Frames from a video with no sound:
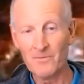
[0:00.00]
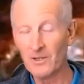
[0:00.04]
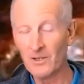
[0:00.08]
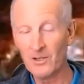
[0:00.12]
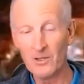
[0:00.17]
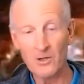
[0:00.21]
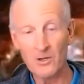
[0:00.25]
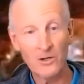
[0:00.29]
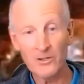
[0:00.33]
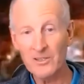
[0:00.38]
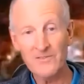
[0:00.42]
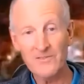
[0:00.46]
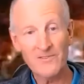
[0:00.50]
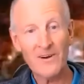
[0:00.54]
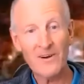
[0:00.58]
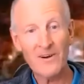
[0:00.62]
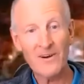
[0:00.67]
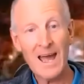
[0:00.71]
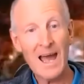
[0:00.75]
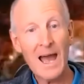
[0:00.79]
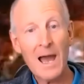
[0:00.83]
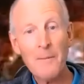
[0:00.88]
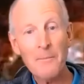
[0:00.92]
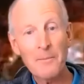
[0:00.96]
God is very
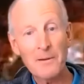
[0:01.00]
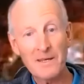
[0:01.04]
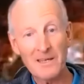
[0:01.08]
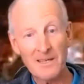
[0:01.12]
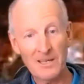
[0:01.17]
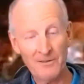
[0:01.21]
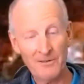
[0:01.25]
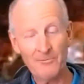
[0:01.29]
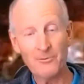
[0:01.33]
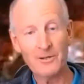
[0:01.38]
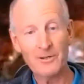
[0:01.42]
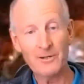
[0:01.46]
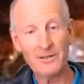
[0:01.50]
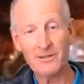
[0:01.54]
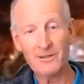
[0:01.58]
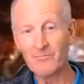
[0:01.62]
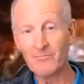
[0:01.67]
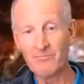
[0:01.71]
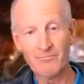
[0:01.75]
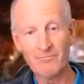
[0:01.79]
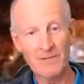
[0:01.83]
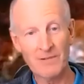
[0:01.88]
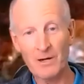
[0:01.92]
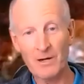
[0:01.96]
happy if we
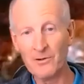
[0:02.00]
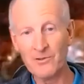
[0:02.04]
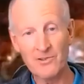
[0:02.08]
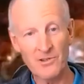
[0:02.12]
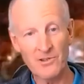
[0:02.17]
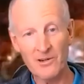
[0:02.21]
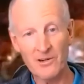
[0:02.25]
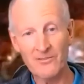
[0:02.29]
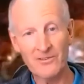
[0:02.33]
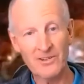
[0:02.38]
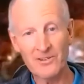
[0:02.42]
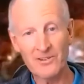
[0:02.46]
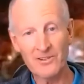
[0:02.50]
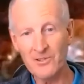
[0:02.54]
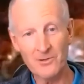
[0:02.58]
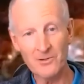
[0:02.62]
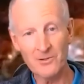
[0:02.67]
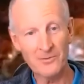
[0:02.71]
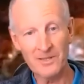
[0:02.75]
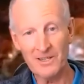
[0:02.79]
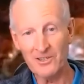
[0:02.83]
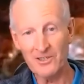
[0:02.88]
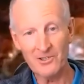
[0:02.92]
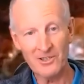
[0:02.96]
go and serve in a
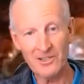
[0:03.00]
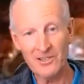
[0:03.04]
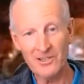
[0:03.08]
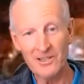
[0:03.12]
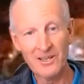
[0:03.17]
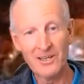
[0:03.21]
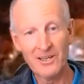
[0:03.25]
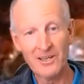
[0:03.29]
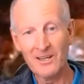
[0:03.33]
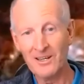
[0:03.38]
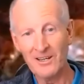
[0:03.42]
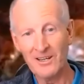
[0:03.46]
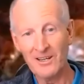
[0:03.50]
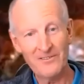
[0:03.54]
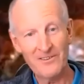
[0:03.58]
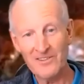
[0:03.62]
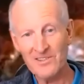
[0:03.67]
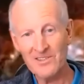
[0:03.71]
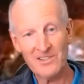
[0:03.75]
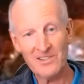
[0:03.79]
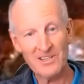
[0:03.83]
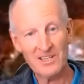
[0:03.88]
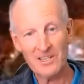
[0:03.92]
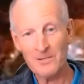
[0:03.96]
soup kitchen, if
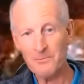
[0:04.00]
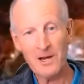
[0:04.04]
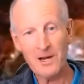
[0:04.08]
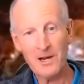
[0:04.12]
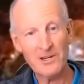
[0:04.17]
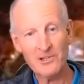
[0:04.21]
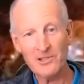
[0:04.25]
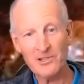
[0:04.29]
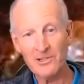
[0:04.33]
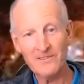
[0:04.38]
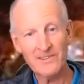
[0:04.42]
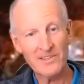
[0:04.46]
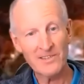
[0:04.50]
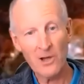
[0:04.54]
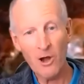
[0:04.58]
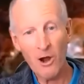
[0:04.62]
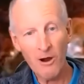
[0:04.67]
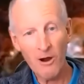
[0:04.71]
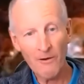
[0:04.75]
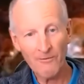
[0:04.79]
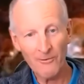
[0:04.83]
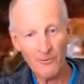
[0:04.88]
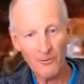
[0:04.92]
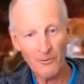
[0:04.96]
it's an expression of his
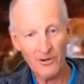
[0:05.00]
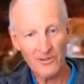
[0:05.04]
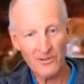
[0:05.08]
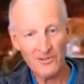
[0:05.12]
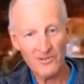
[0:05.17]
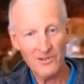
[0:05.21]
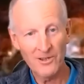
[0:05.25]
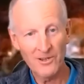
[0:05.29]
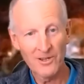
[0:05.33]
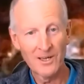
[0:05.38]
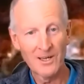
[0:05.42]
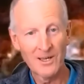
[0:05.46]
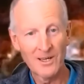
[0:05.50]
heart for us.